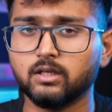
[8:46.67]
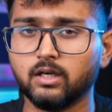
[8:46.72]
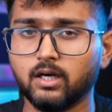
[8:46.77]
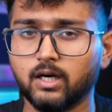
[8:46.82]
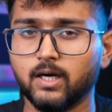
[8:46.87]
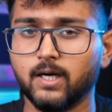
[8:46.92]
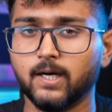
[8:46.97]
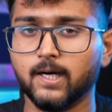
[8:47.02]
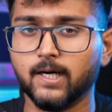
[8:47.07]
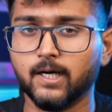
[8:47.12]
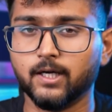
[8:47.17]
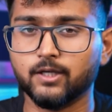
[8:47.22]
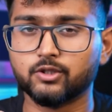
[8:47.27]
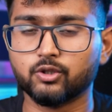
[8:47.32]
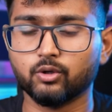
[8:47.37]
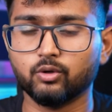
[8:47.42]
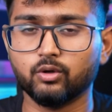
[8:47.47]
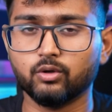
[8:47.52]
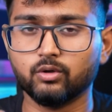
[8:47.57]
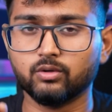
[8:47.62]

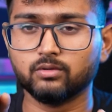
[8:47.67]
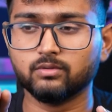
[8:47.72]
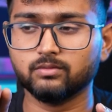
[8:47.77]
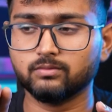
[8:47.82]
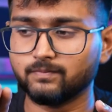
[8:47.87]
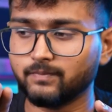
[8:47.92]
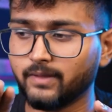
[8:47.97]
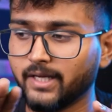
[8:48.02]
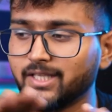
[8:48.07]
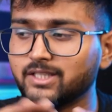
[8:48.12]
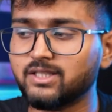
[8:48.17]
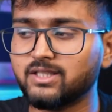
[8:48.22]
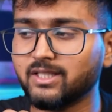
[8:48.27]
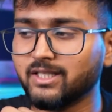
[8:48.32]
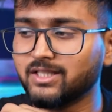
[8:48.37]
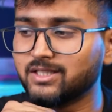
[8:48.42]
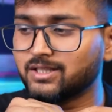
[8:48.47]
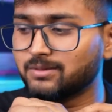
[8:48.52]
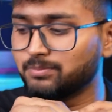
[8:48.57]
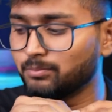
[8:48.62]
So
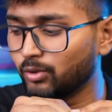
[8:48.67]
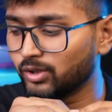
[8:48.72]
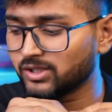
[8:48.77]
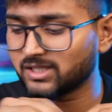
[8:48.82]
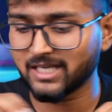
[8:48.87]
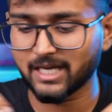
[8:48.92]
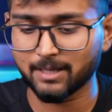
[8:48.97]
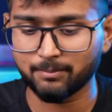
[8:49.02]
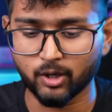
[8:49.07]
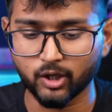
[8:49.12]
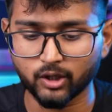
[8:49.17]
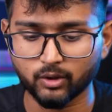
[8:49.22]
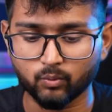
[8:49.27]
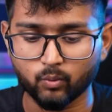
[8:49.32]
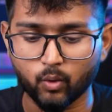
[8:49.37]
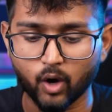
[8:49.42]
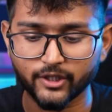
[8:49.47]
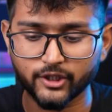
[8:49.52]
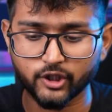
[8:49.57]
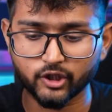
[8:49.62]
it's mostly about
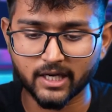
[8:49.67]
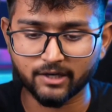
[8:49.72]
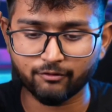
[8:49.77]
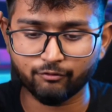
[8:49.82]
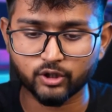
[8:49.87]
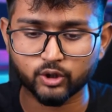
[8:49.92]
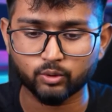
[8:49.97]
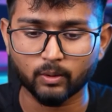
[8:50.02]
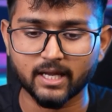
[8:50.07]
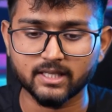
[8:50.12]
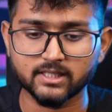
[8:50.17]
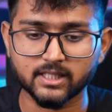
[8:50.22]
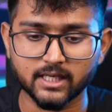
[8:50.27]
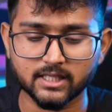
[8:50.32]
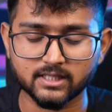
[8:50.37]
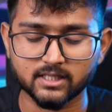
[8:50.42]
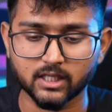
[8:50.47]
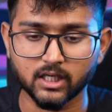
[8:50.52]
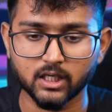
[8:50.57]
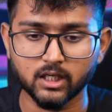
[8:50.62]
what you can visualize in
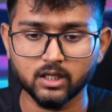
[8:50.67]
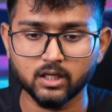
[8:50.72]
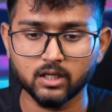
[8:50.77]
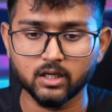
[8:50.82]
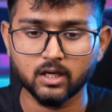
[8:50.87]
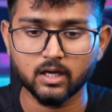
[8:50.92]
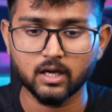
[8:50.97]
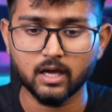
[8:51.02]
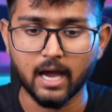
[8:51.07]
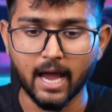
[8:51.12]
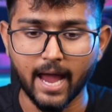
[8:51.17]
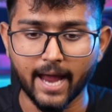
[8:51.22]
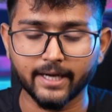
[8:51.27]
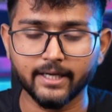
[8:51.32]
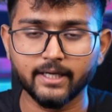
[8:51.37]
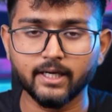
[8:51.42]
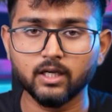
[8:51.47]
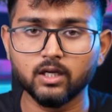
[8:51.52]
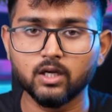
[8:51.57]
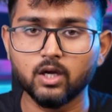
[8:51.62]
a scene
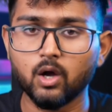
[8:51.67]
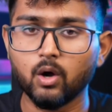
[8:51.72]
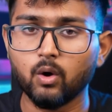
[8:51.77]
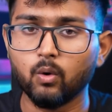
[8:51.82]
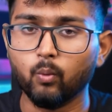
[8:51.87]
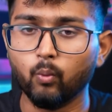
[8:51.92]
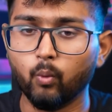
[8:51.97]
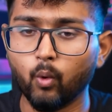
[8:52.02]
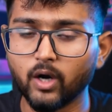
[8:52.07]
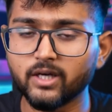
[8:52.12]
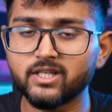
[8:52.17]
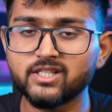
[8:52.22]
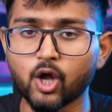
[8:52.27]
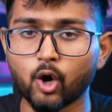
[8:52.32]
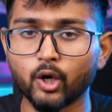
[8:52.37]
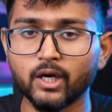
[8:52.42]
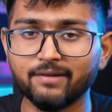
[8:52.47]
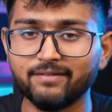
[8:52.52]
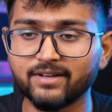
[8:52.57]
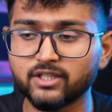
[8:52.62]
and what
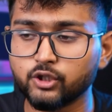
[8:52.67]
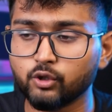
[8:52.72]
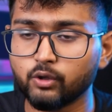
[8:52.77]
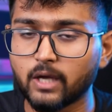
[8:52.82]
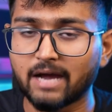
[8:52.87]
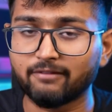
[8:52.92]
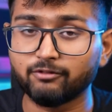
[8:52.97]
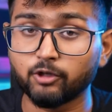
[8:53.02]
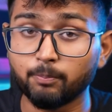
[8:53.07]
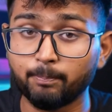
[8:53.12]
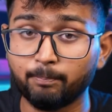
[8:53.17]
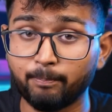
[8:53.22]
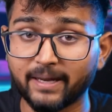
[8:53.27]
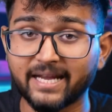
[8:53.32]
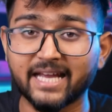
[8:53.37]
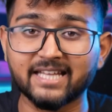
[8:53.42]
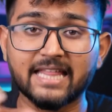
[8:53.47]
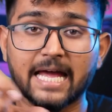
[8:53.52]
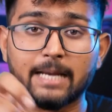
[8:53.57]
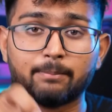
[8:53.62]
sound effects do you have to
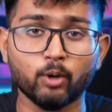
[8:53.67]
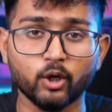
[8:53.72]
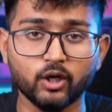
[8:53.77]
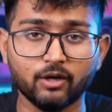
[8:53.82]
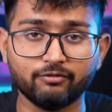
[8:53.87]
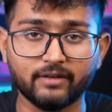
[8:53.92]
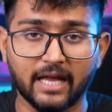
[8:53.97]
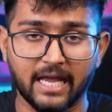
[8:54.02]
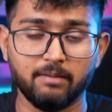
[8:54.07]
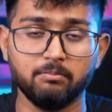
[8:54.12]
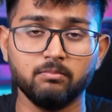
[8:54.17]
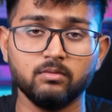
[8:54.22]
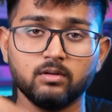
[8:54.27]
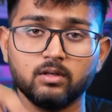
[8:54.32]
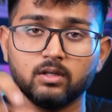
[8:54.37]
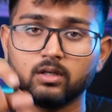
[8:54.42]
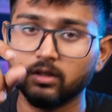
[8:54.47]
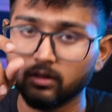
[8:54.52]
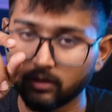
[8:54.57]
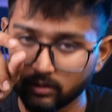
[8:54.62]
pick at that point of time.
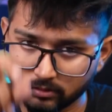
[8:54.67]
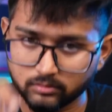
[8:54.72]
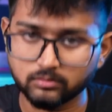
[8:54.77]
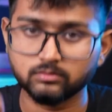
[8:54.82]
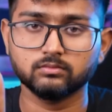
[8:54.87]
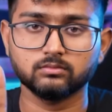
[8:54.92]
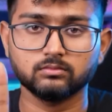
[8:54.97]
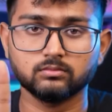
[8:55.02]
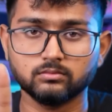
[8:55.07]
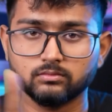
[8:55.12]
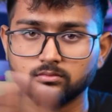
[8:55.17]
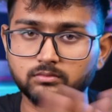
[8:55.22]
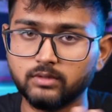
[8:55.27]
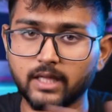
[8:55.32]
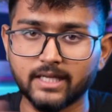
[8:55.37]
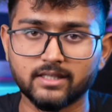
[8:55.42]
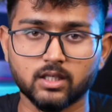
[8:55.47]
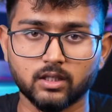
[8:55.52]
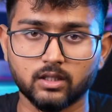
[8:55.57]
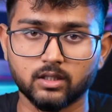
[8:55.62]

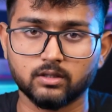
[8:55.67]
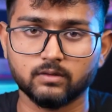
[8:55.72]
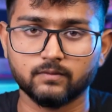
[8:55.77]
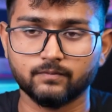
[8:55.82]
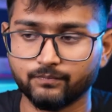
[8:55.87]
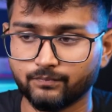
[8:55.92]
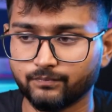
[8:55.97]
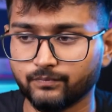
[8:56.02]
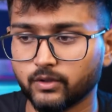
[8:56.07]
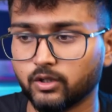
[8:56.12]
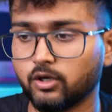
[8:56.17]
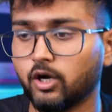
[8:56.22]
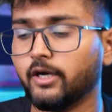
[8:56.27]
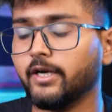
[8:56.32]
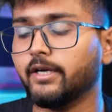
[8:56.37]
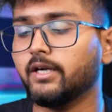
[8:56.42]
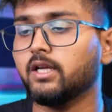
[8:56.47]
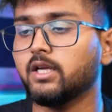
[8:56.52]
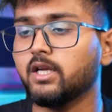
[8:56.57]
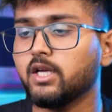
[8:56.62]
That's it. Got it?